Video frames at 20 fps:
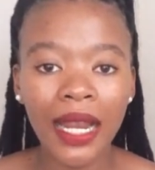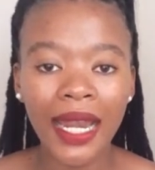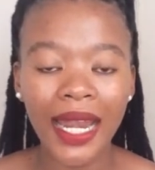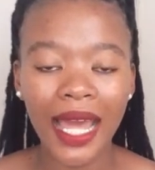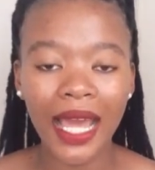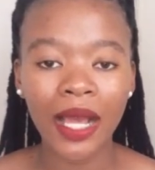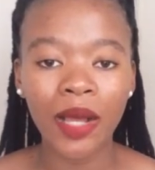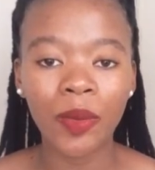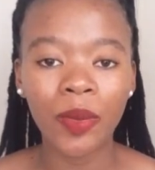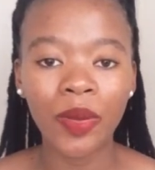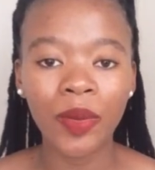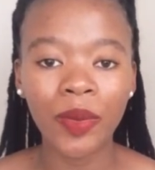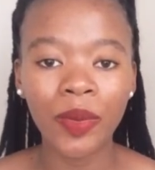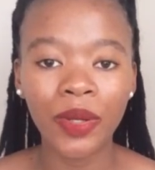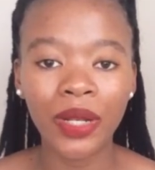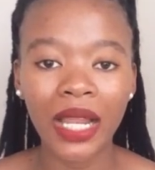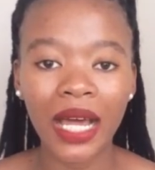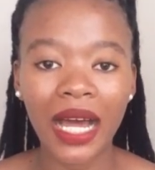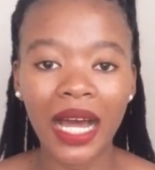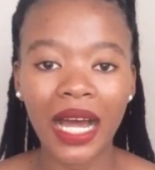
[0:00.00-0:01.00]
Like,
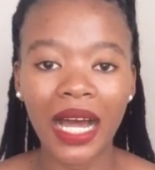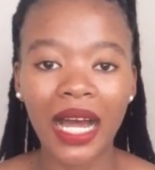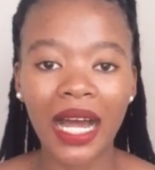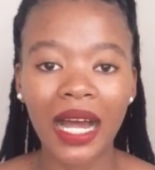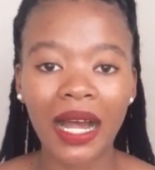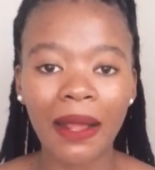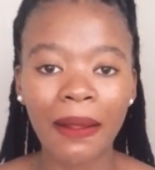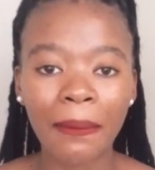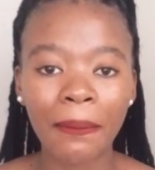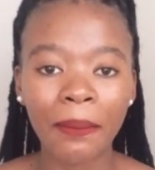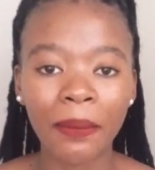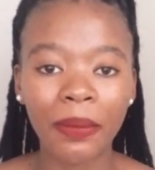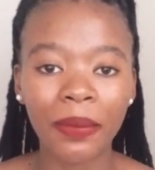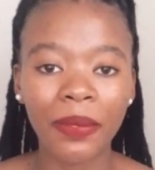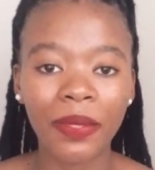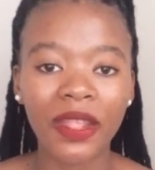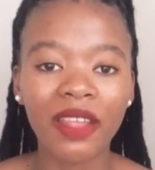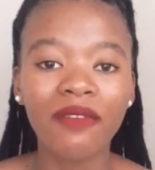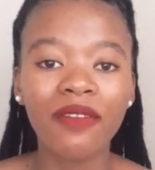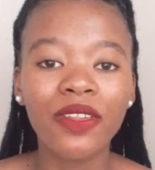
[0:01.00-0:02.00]
people are,
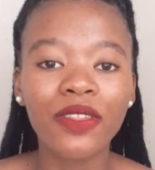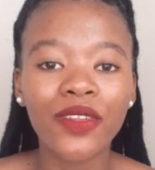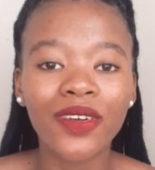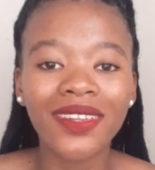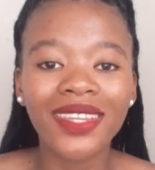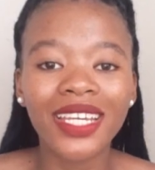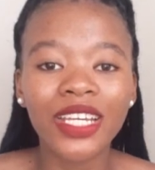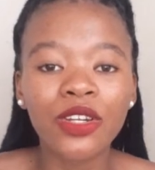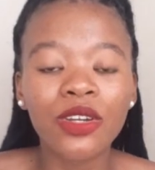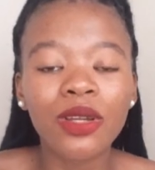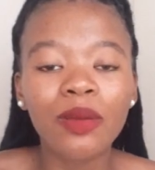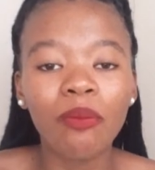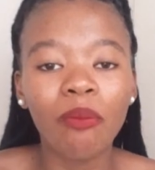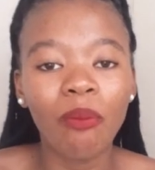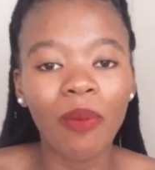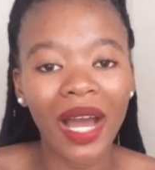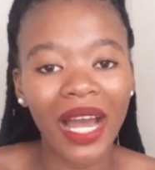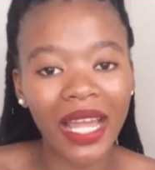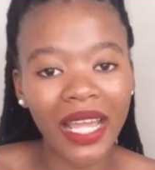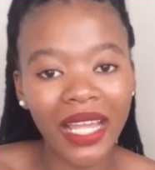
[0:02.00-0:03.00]
even though they're
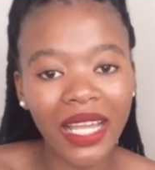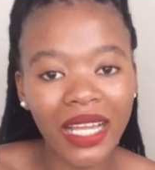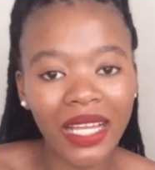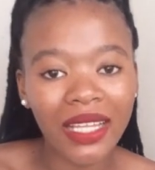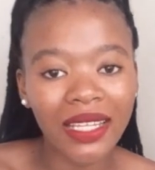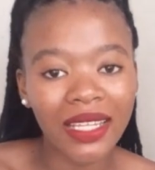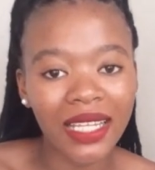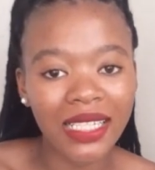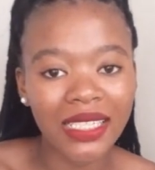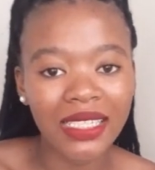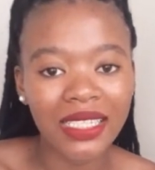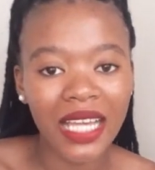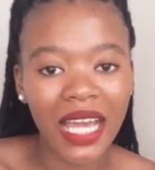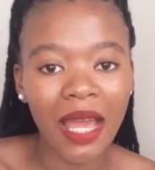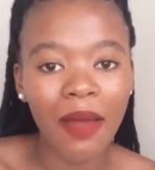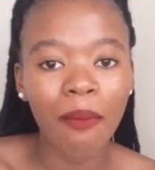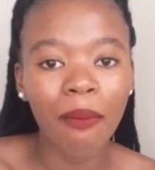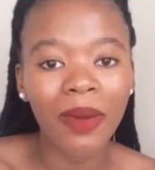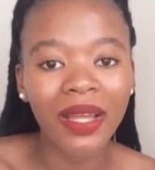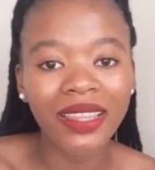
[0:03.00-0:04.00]
not buying that
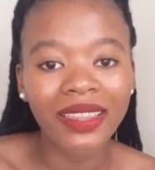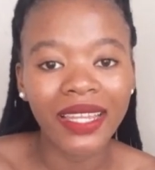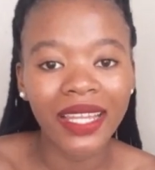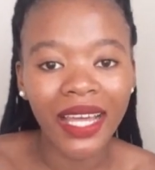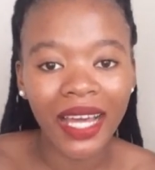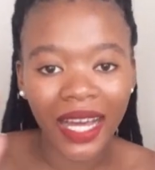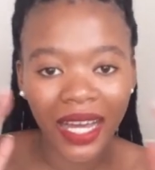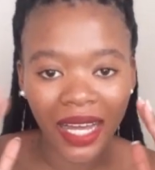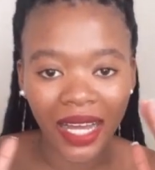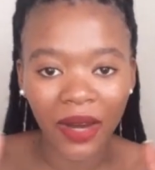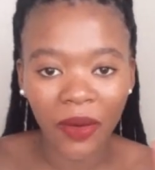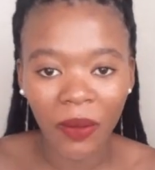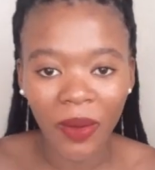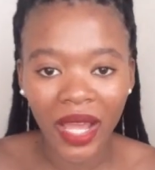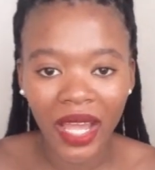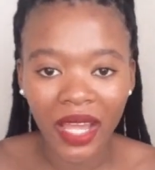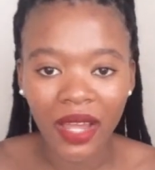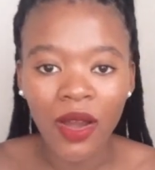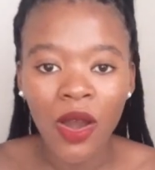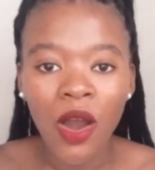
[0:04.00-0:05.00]
time, but they are
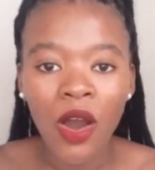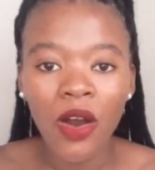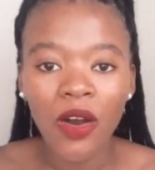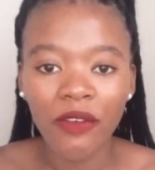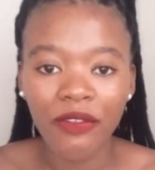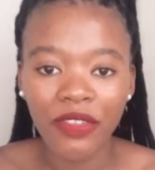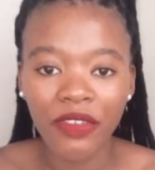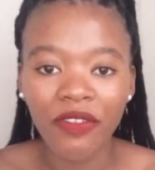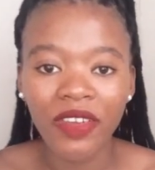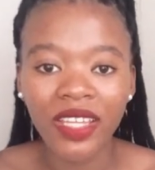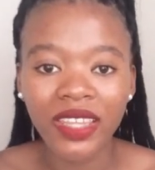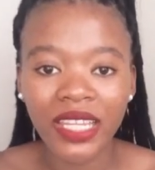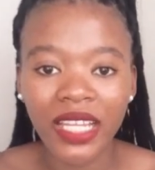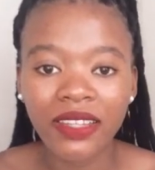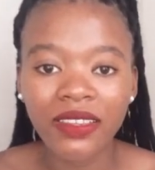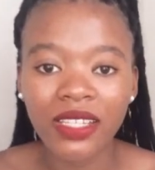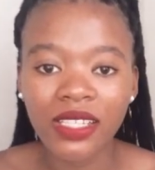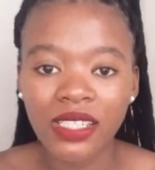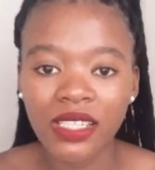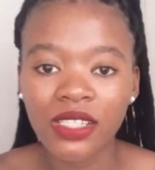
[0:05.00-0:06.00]
aware of the fact
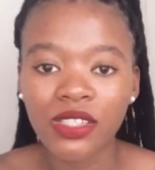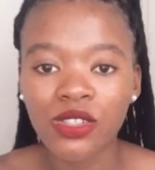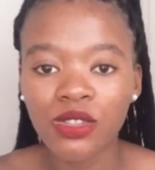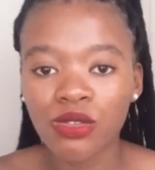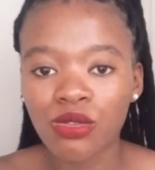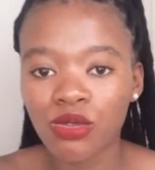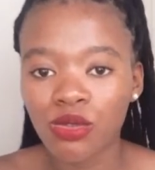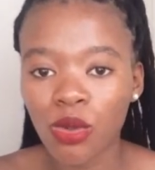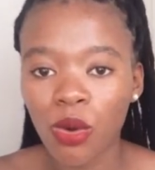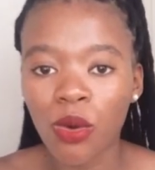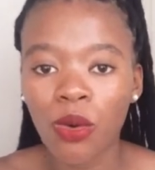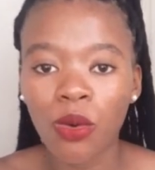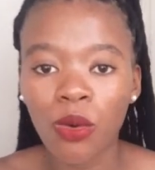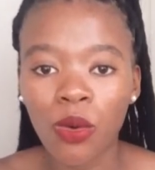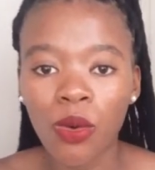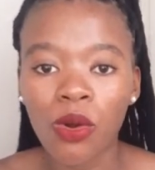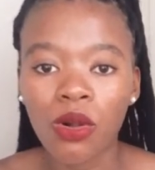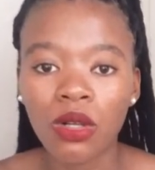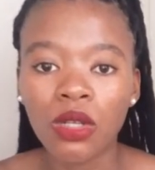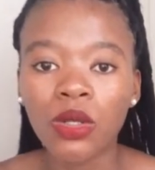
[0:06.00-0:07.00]
that there's a store
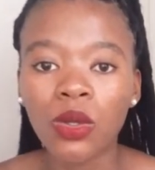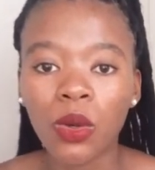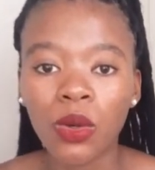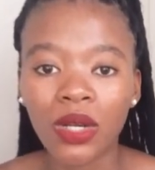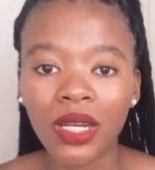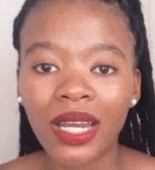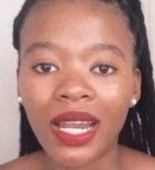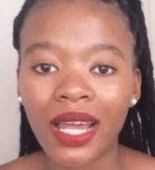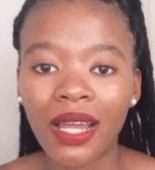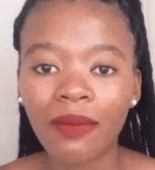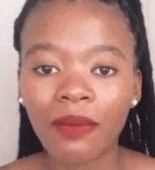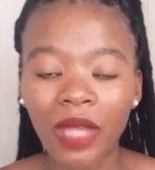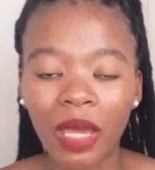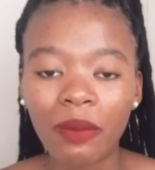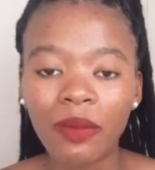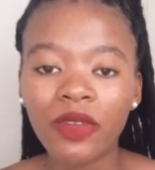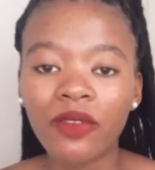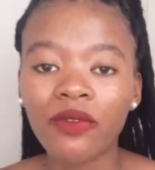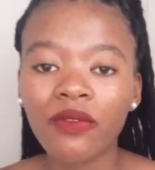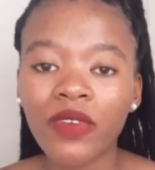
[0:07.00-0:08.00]
called
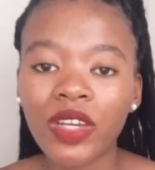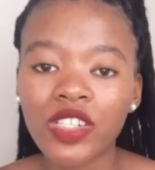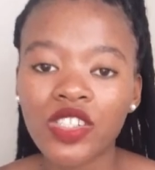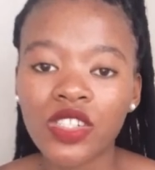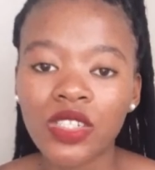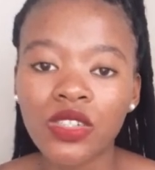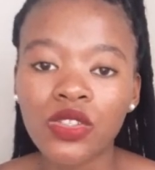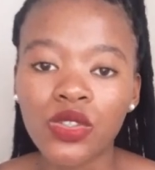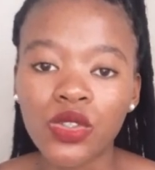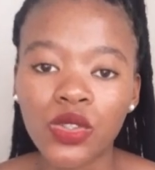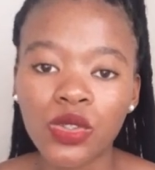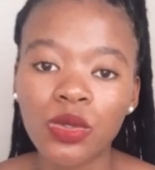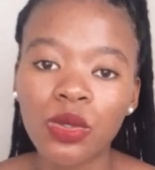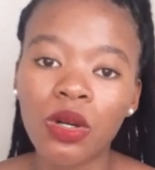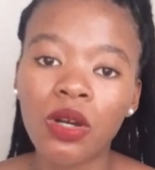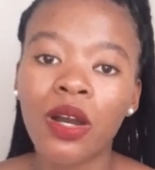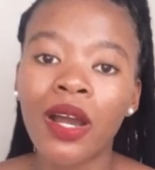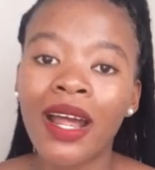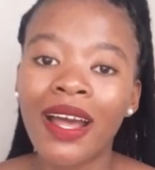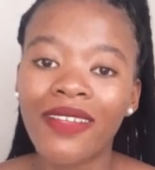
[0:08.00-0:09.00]
Fashion
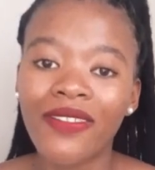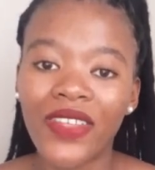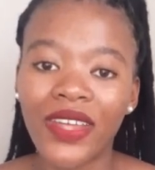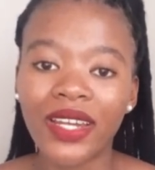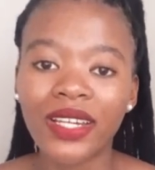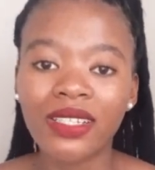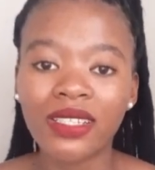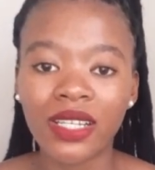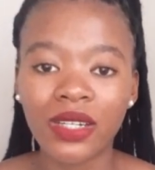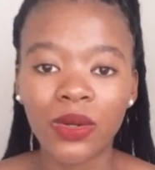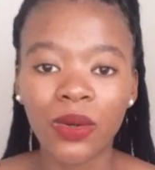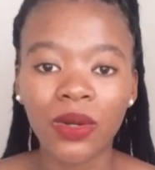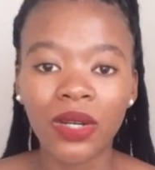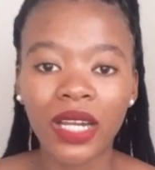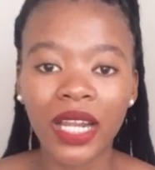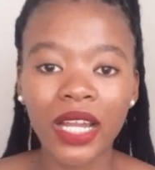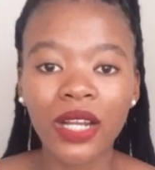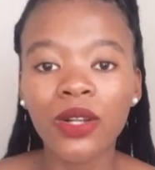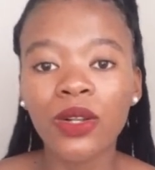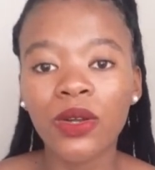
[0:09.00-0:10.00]
Duo, that is an
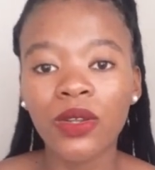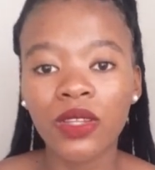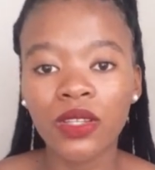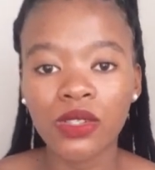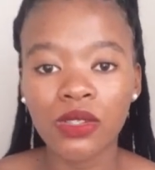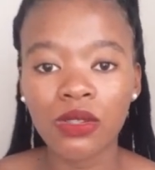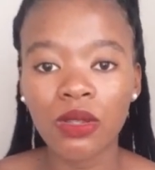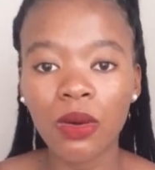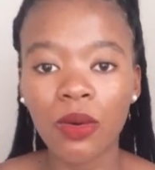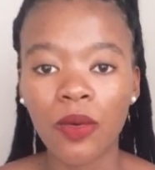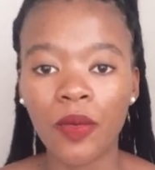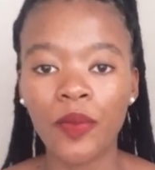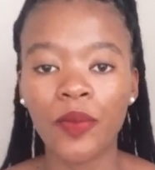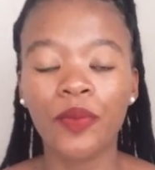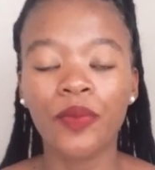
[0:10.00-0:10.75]
online clothing store.